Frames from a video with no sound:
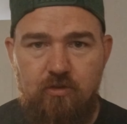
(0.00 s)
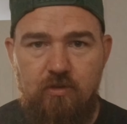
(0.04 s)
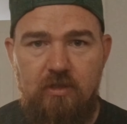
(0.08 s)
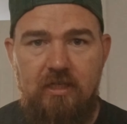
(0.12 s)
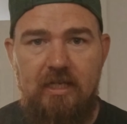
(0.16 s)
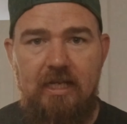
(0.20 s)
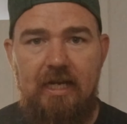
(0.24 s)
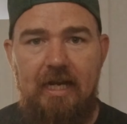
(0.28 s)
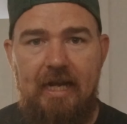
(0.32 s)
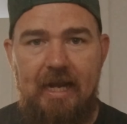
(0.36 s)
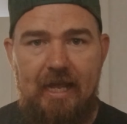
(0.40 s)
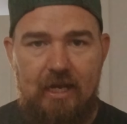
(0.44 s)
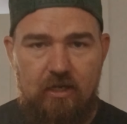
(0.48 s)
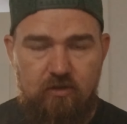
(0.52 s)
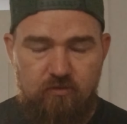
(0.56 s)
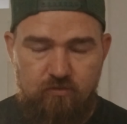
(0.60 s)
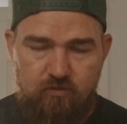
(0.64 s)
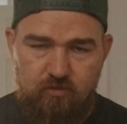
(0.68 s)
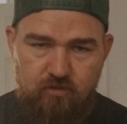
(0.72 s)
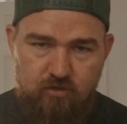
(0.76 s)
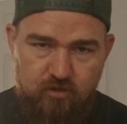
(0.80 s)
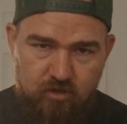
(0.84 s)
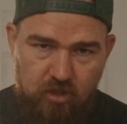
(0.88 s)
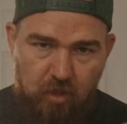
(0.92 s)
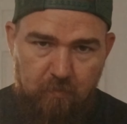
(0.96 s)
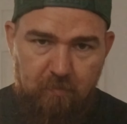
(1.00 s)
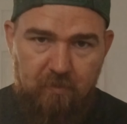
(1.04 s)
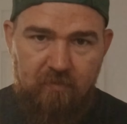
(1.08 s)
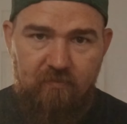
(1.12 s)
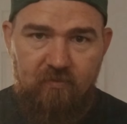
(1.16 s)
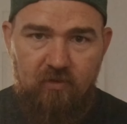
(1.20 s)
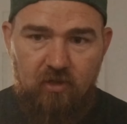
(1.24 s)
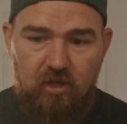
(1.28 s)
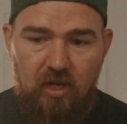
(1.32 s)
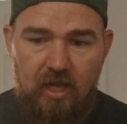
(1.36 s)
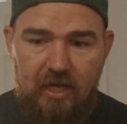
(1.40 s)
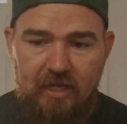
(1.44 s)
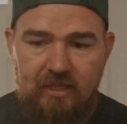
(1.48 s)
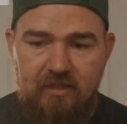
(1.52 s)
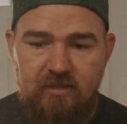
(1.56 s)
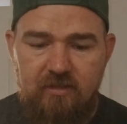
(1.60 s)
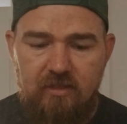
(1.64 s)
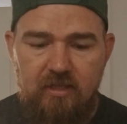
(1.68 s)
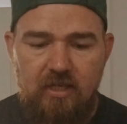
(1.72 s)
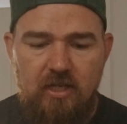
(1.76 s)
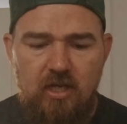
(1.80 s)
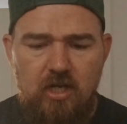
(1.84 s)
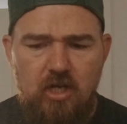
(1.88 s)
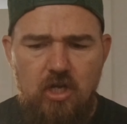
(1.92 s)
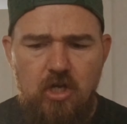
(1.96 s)
So you get an extra stop of light,
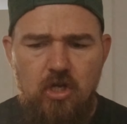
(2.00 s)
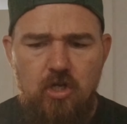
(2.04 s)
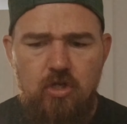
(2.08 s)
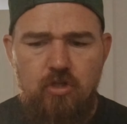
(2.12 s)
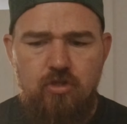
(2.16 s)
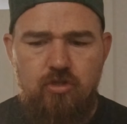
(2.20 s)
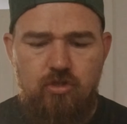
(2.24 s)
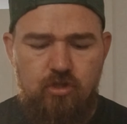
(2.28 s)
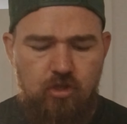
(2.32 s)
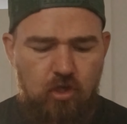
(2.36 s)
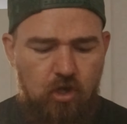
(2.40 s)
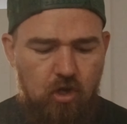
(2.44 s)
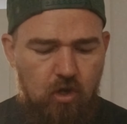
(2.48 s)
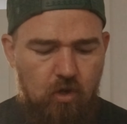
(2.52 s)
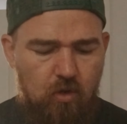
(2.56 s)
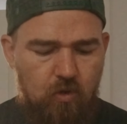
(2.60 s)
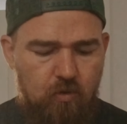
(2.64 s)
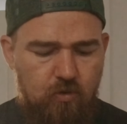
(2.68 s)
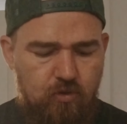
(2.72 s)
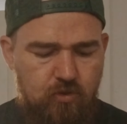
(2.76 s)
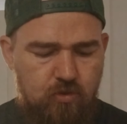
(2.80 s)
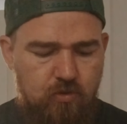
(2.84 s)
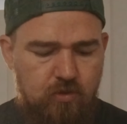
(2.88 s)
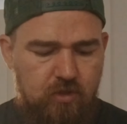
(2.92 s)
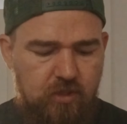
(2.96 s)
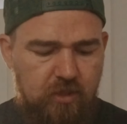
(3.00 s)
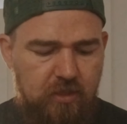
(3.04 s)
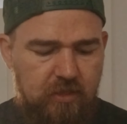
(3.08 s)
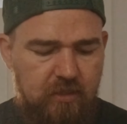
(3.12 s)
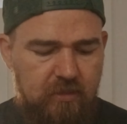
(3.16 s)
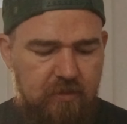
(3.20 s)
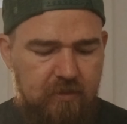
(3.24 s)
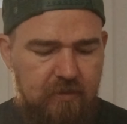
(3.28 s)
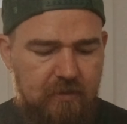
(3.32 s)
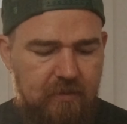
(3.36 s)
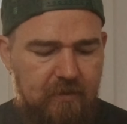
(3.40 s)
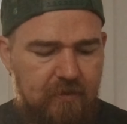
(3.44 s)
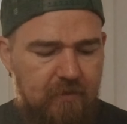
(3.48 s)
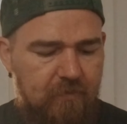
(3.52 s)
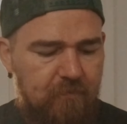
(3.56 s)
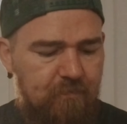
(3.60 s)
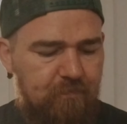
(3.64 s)
so you can